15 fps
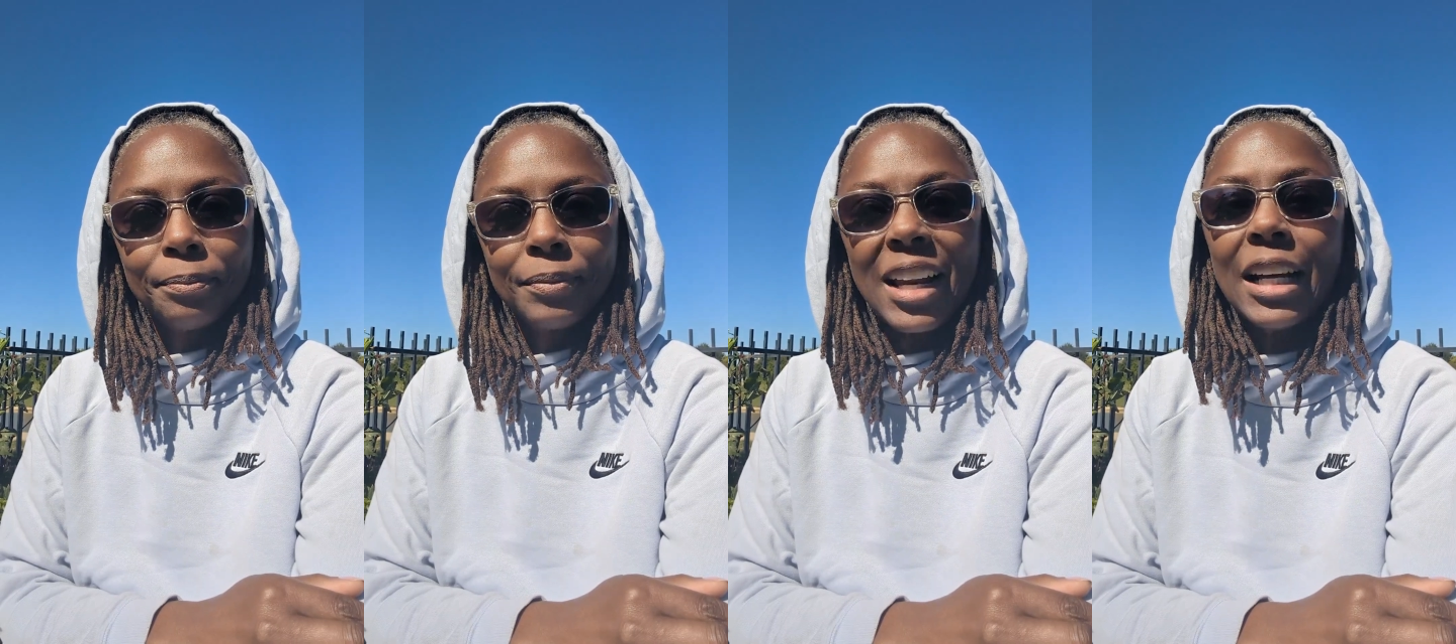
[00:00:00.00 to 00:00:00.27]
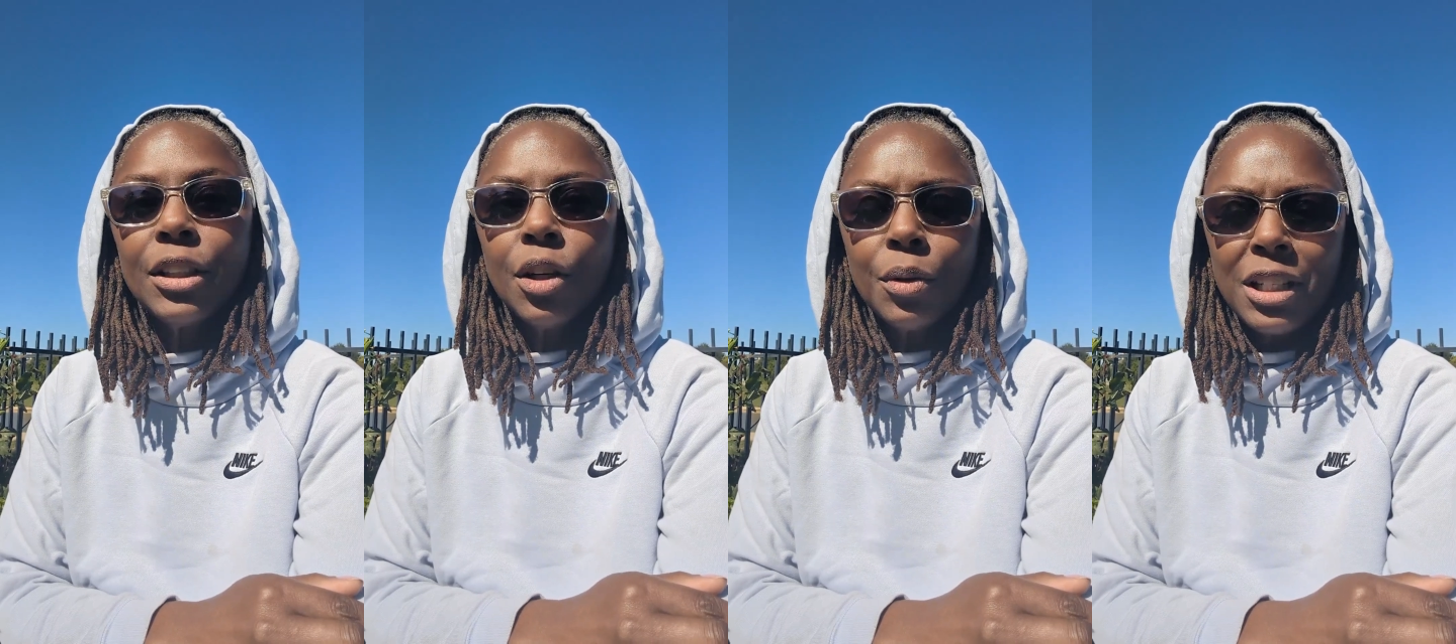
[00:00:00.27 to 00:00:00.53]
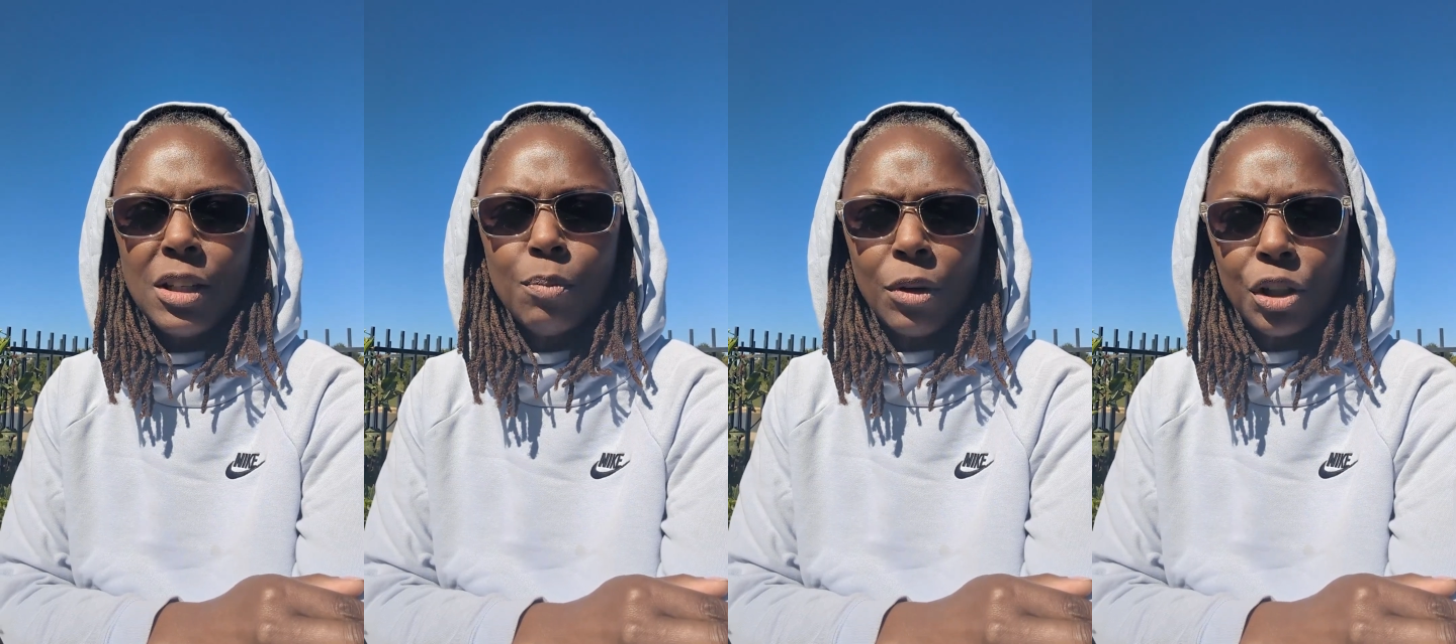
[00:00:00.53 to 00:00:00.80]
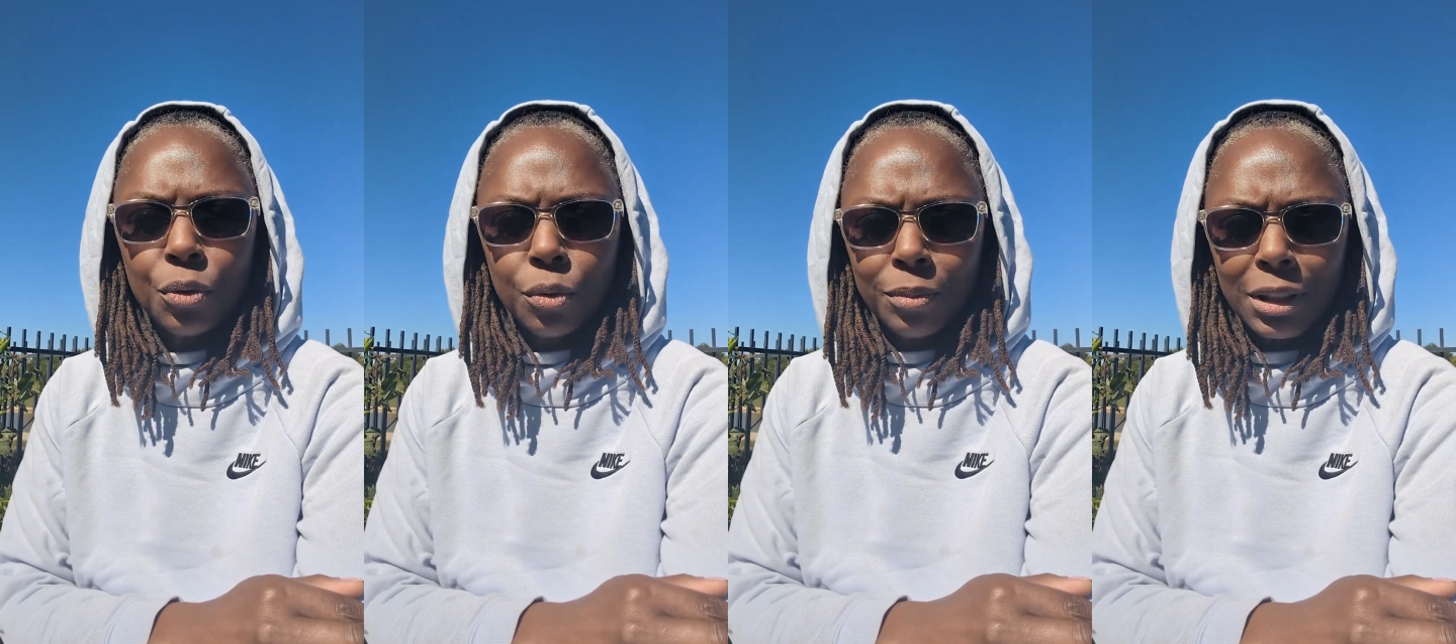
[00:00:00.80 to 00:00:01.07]
And don't eat
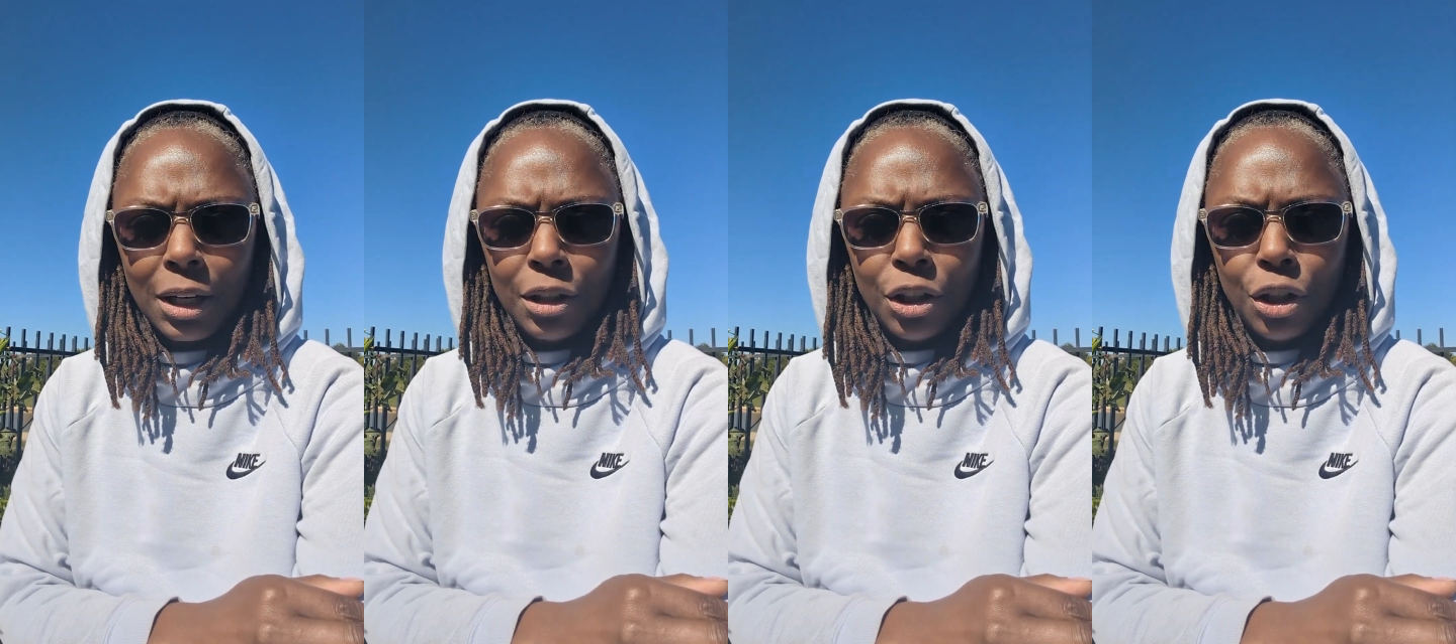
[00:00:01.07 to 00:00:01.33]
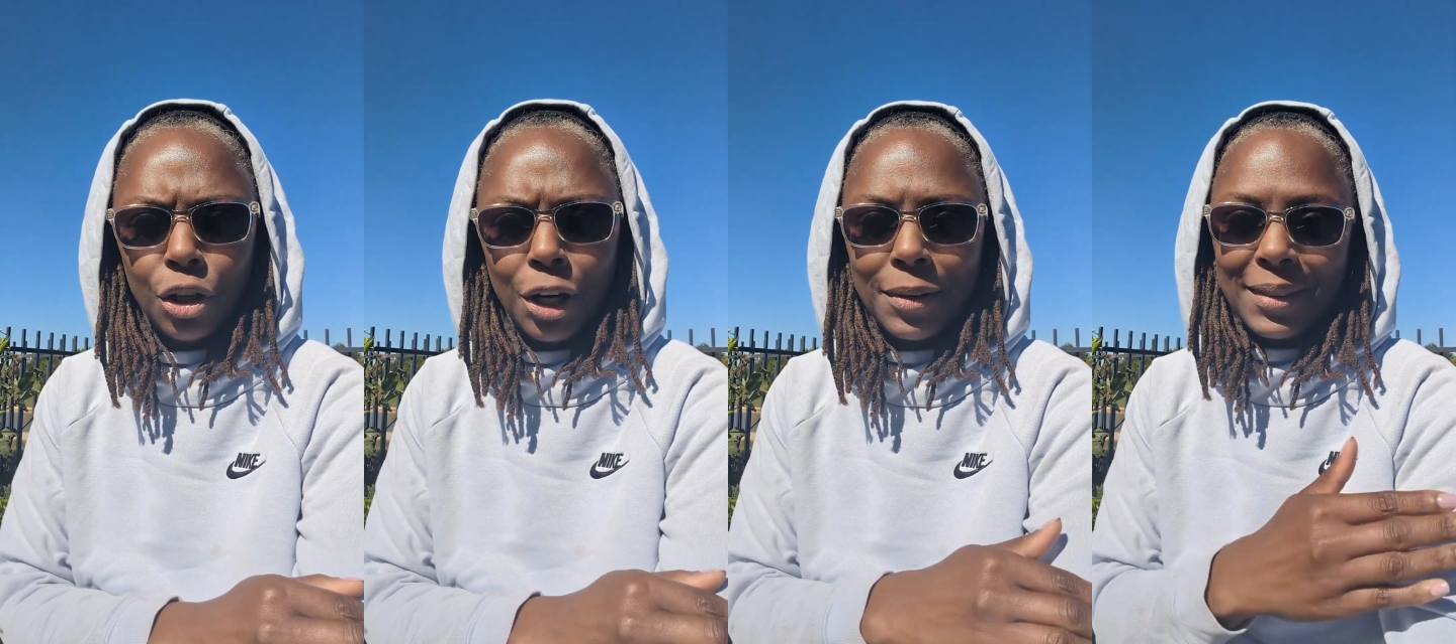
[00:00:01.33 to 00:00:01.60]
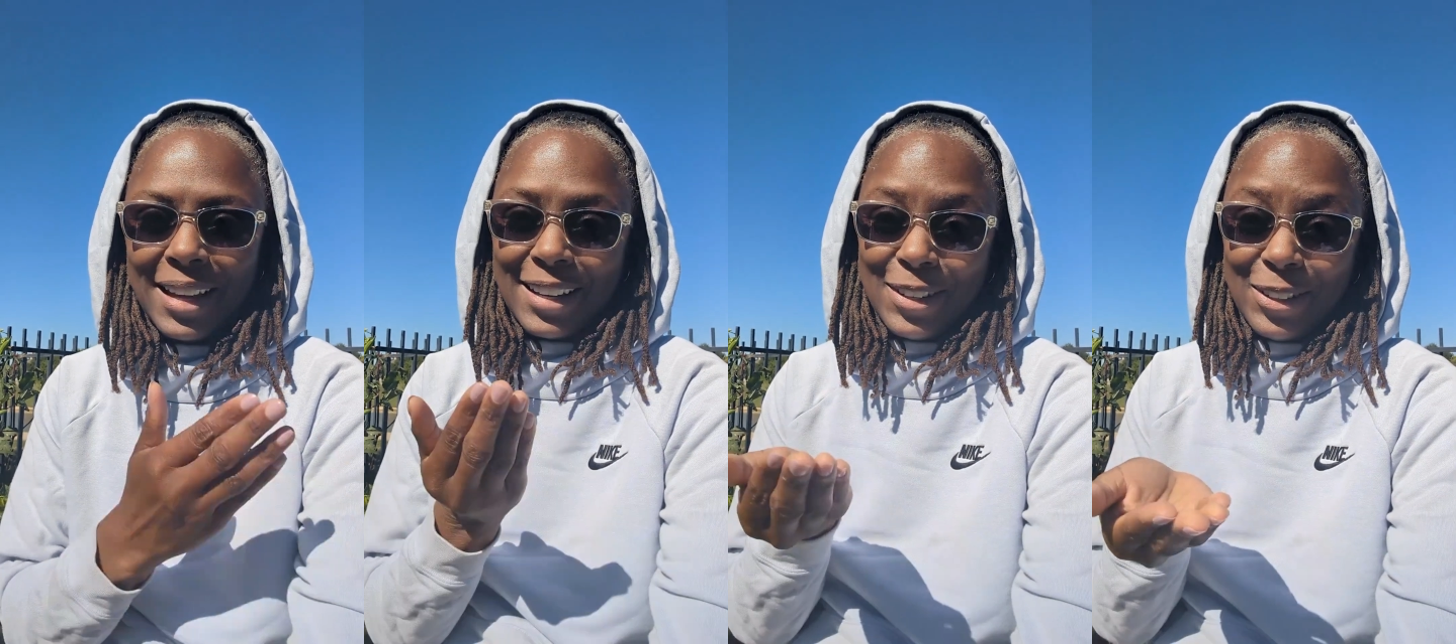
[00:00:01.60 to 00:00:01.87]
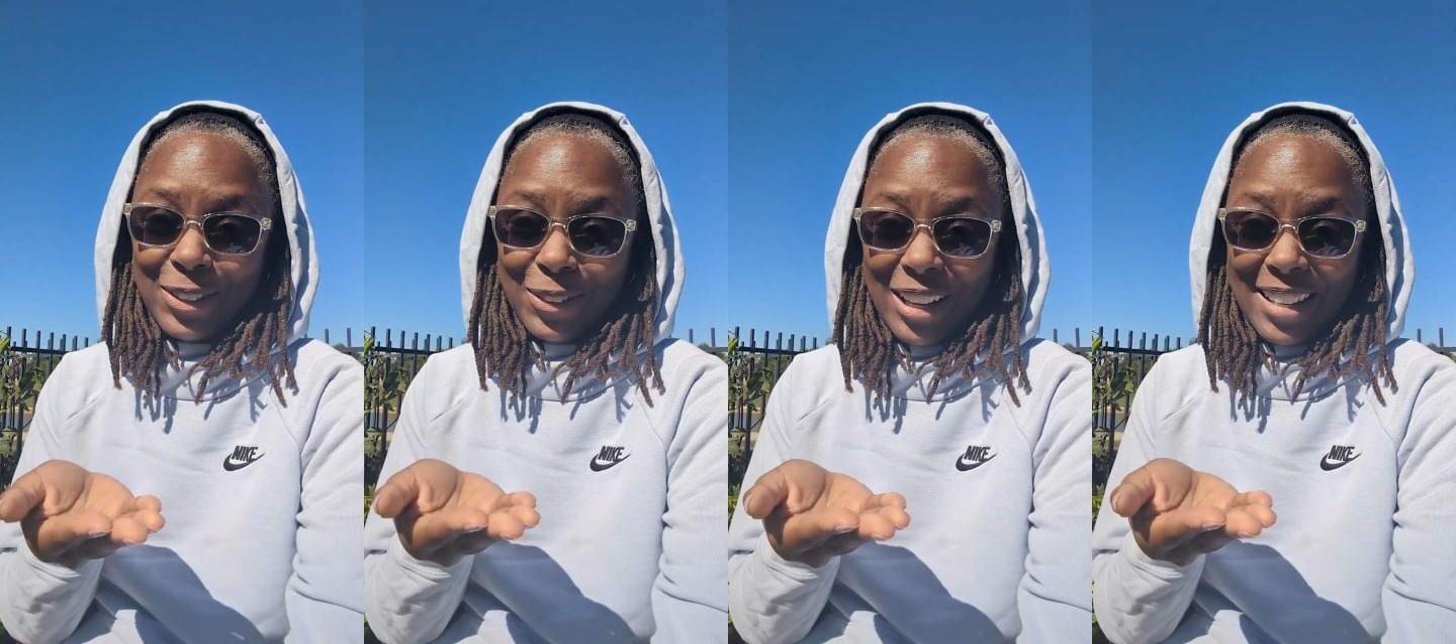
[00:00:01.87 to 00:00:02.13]
mushrooms out of your yard. That
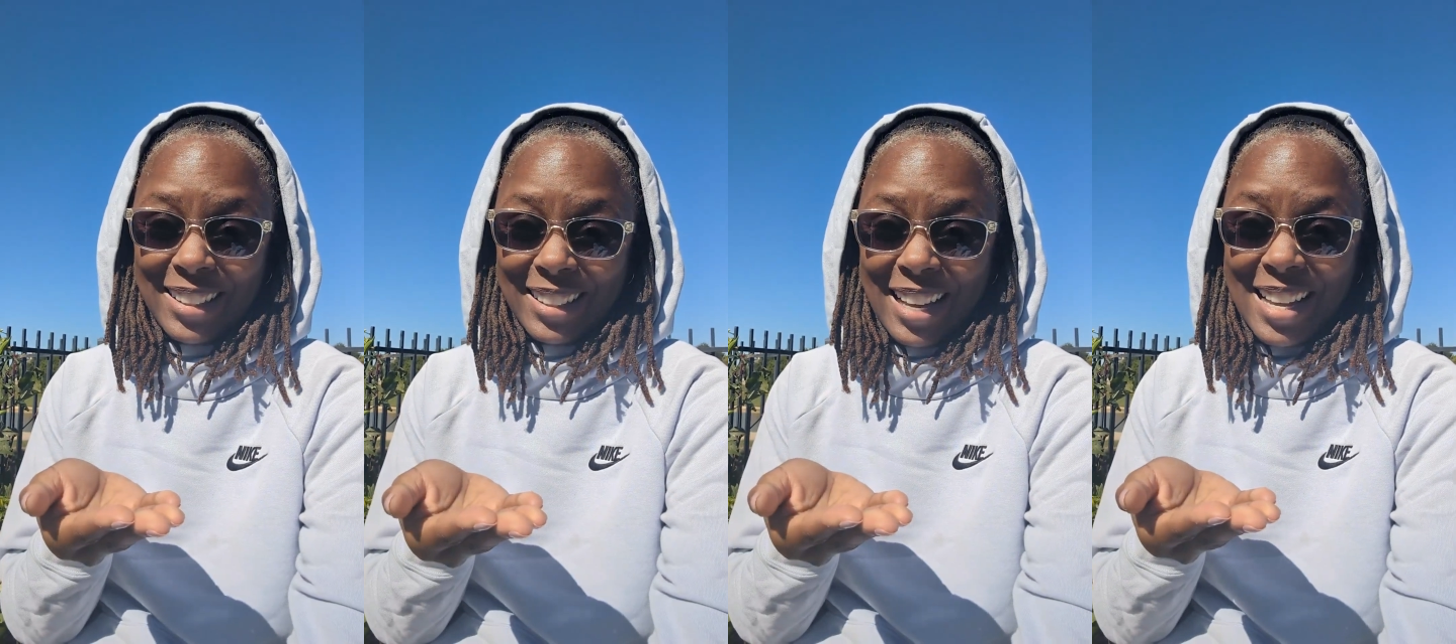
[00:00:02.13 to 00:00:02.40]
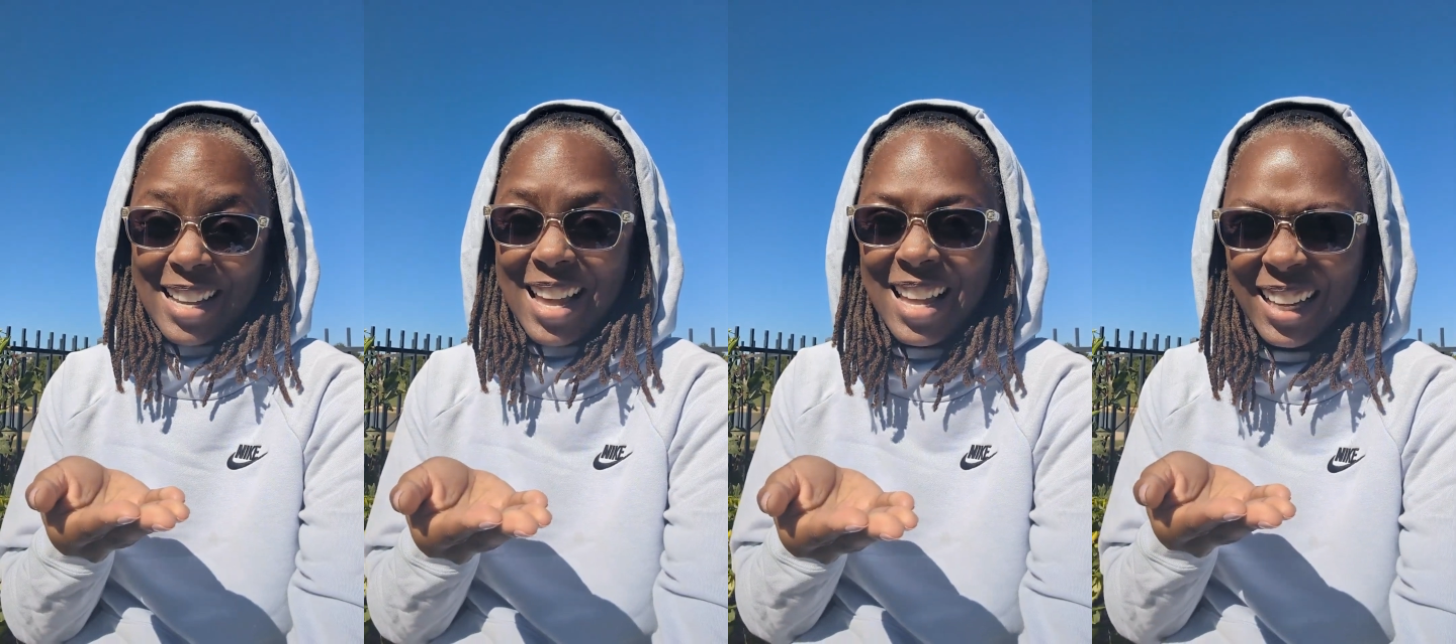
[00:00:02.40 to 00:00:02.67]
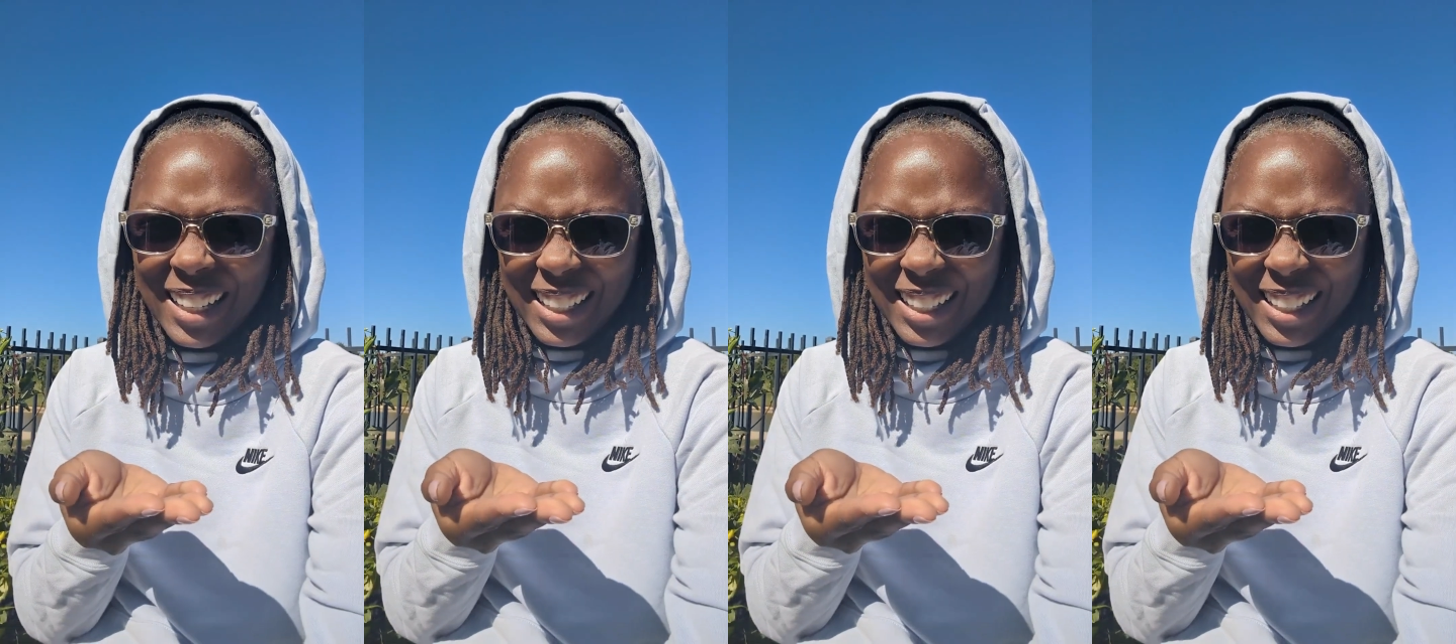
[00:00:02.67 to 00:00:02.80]
goes without saying.